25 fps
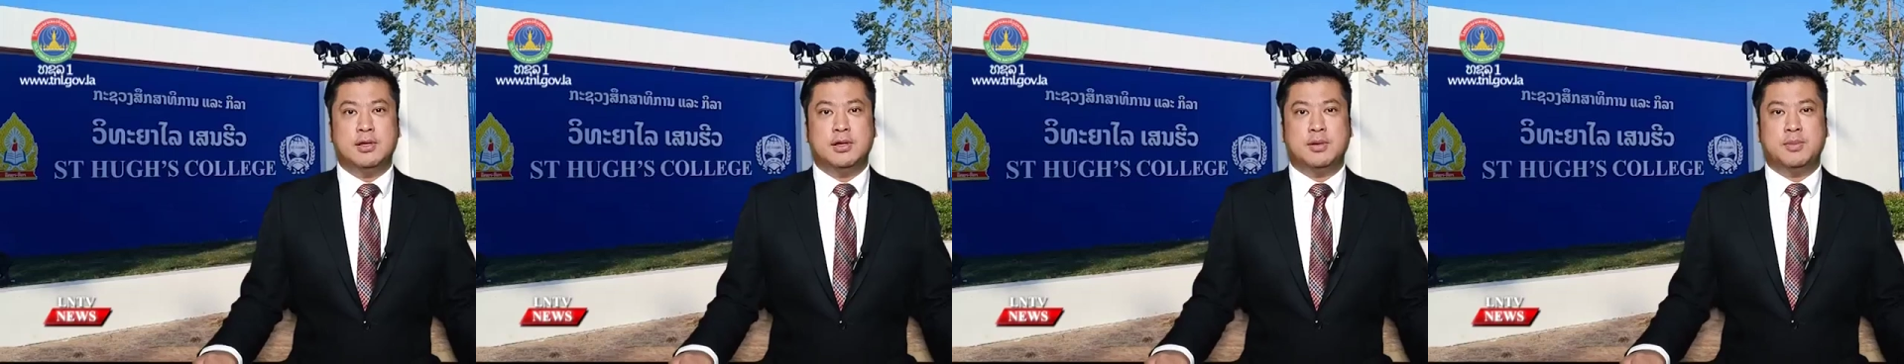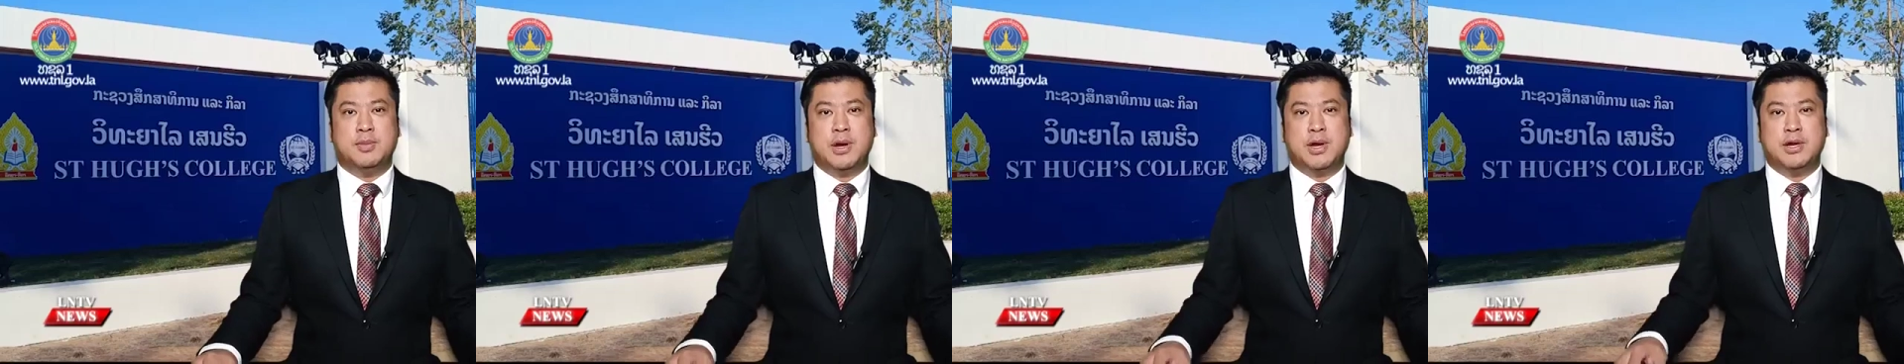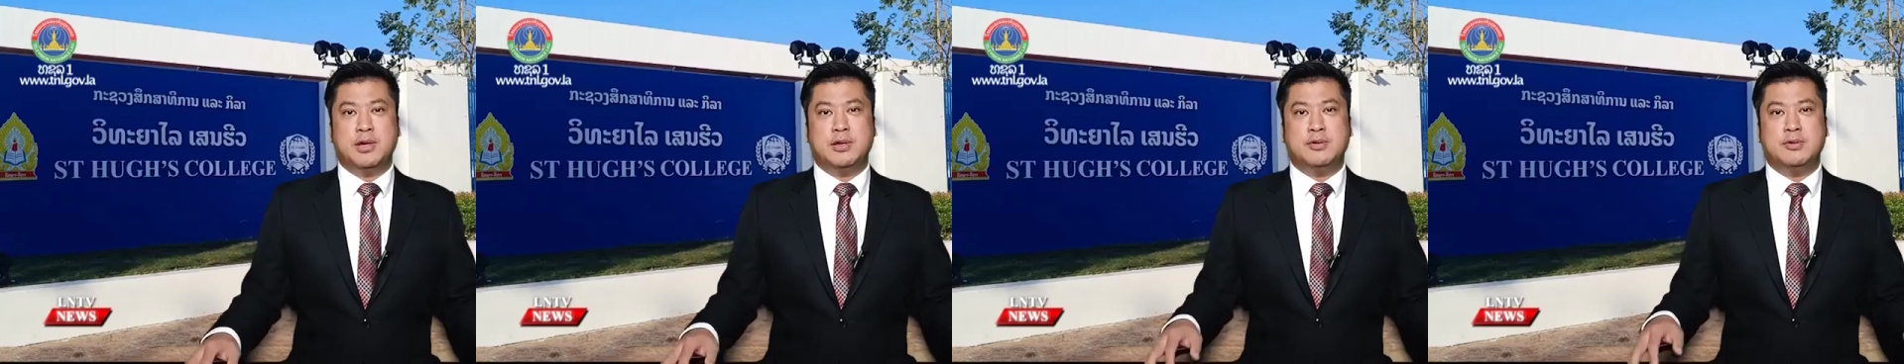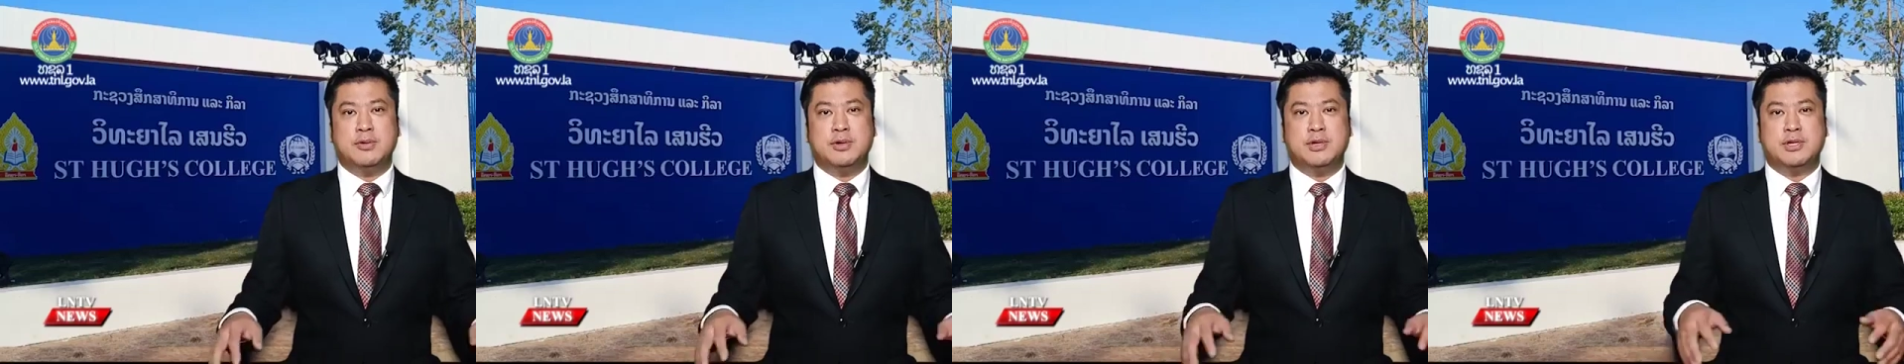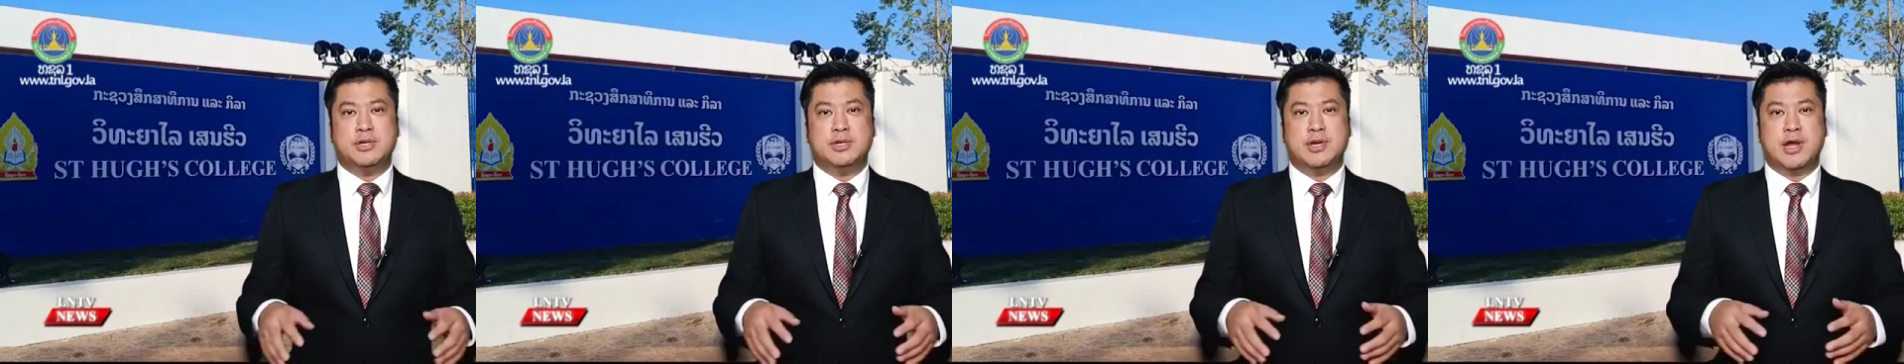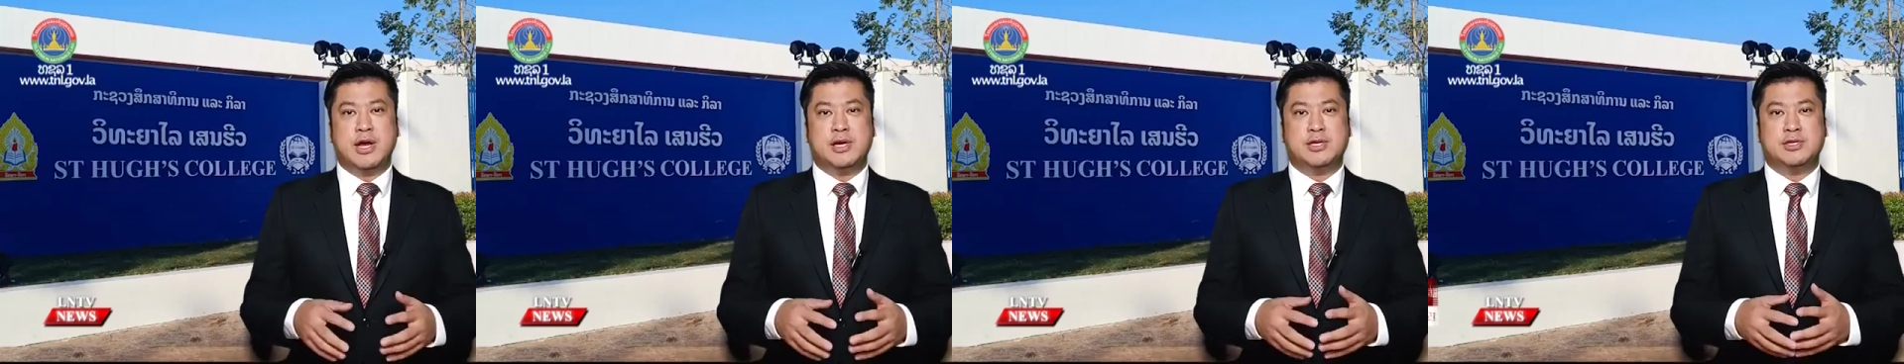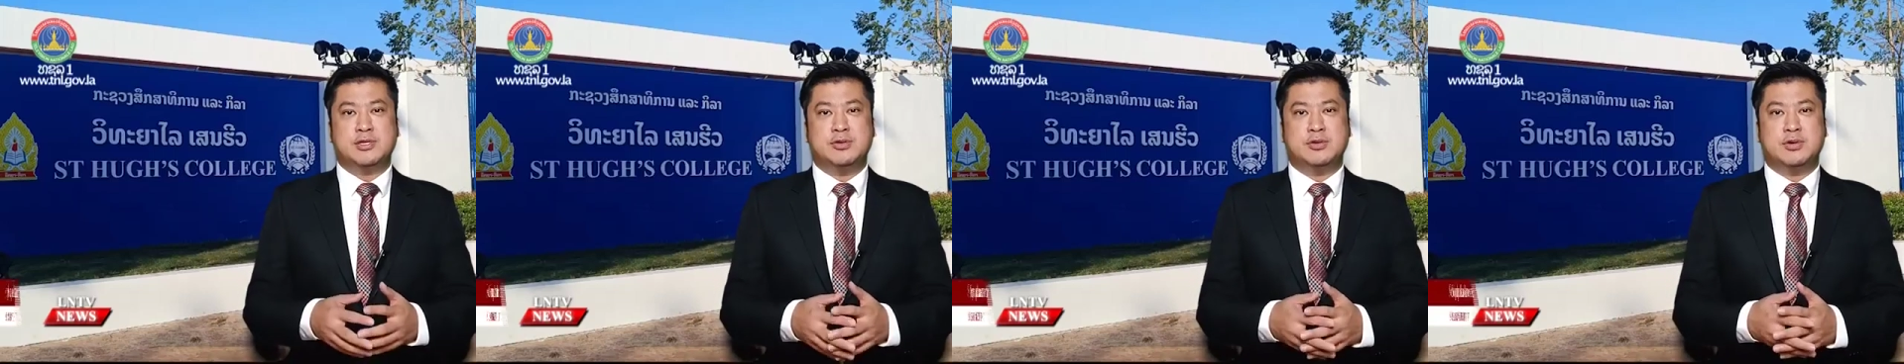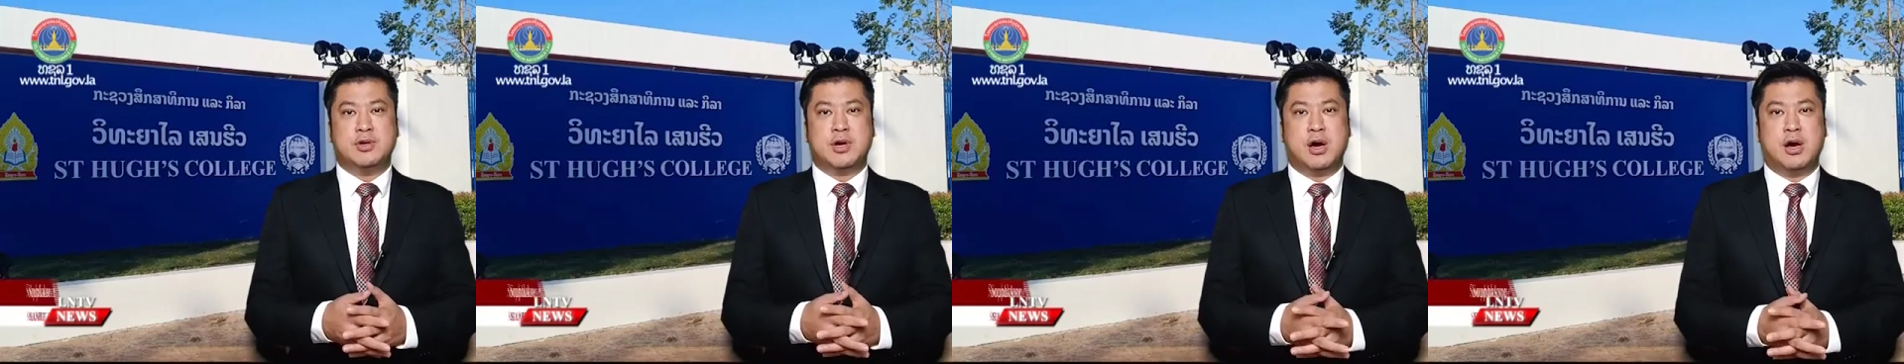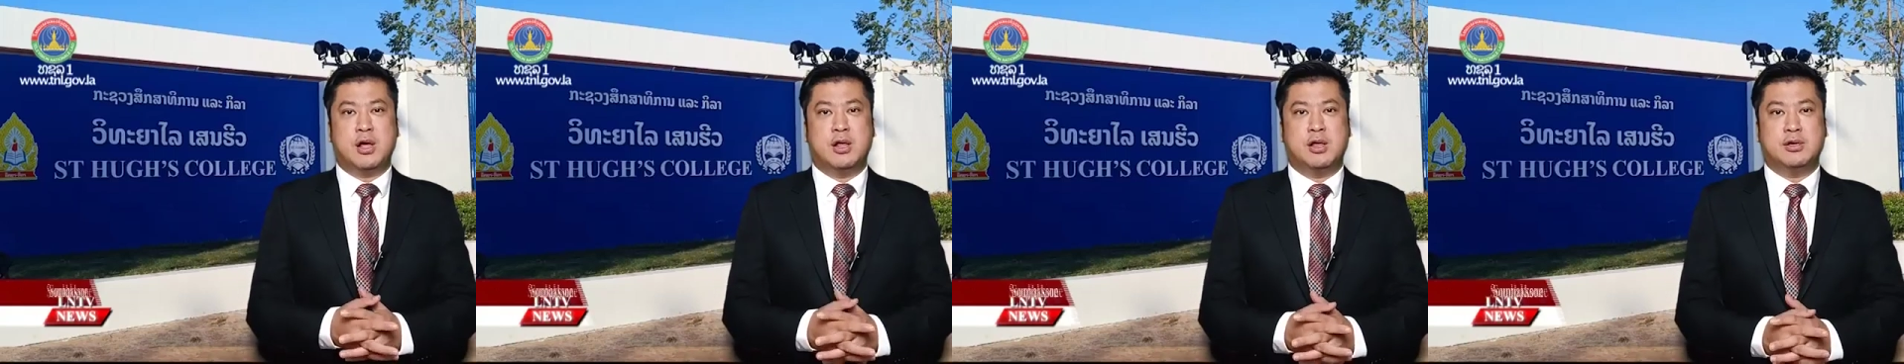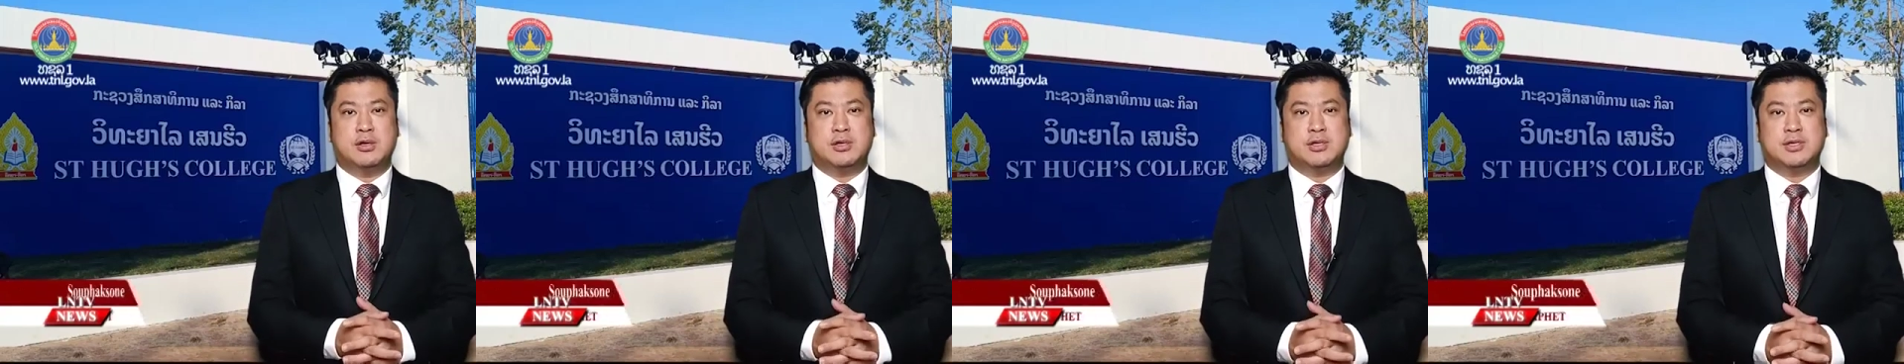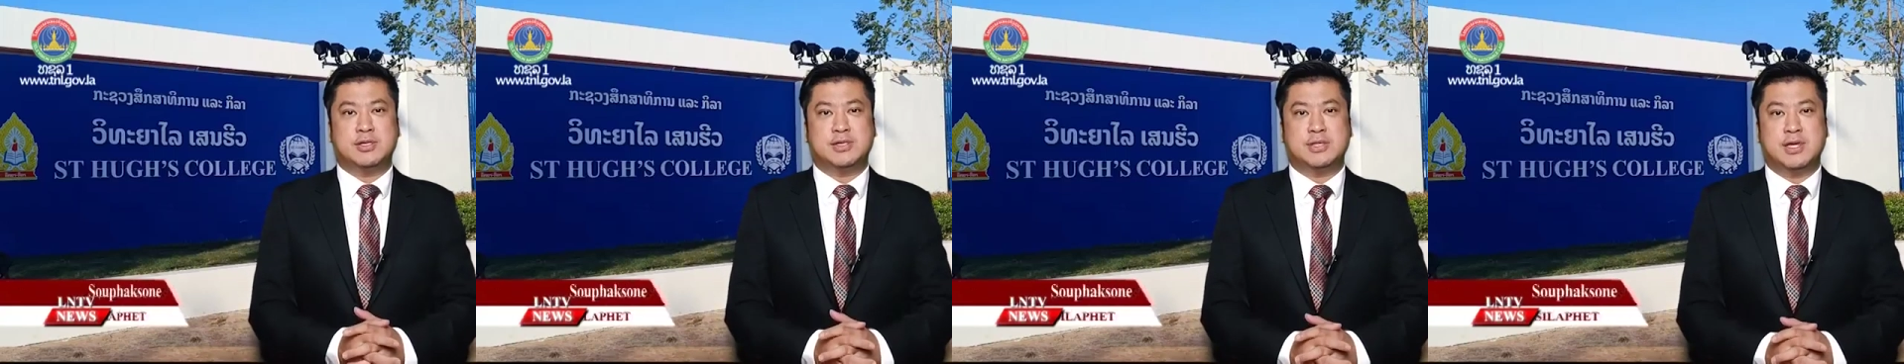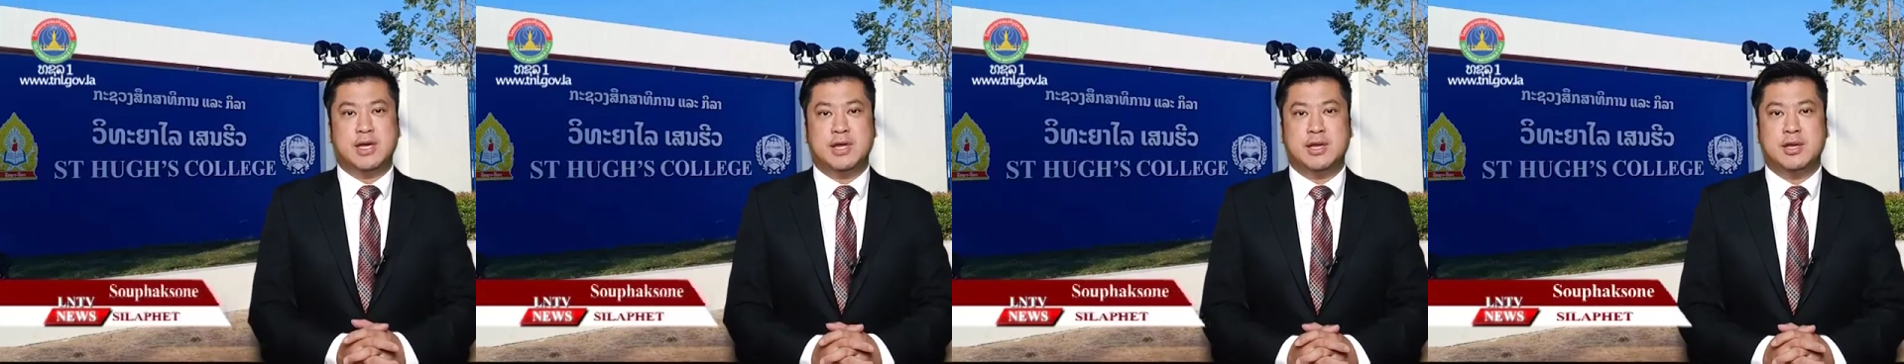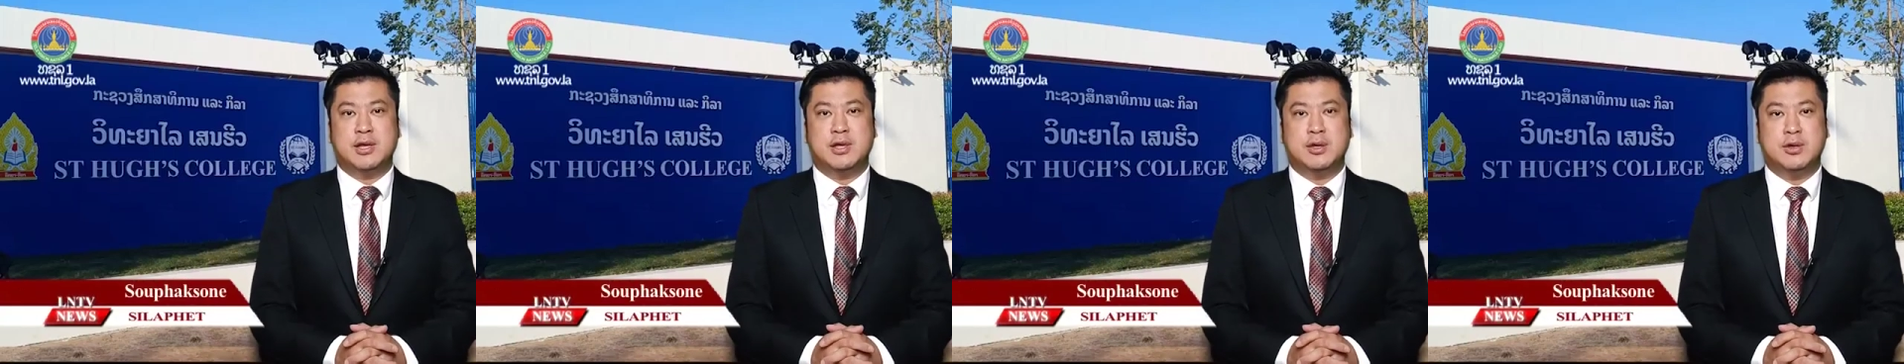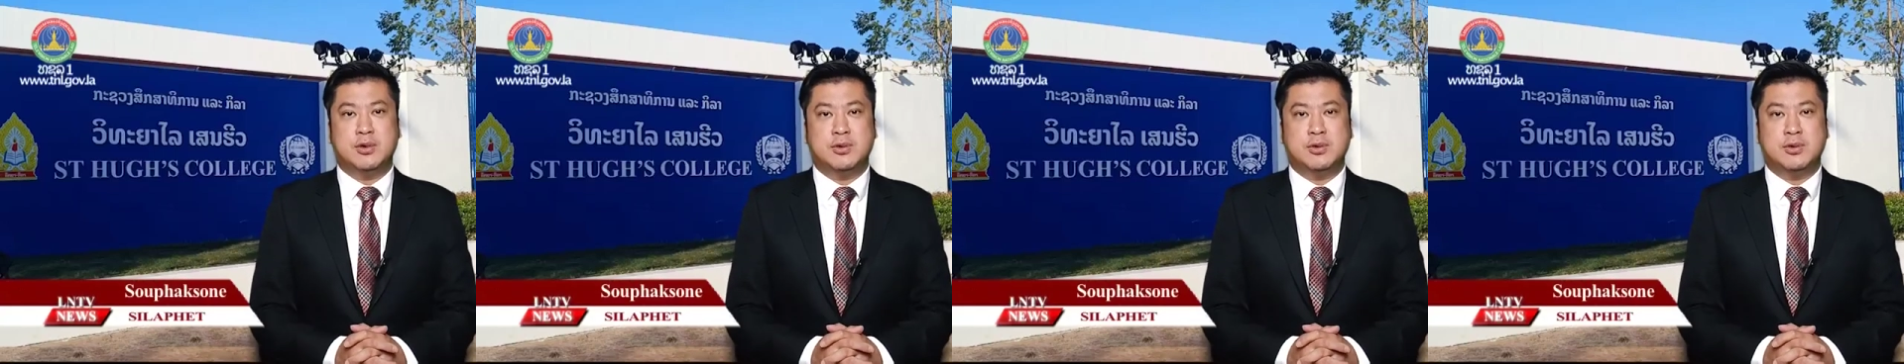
The brand new International College St.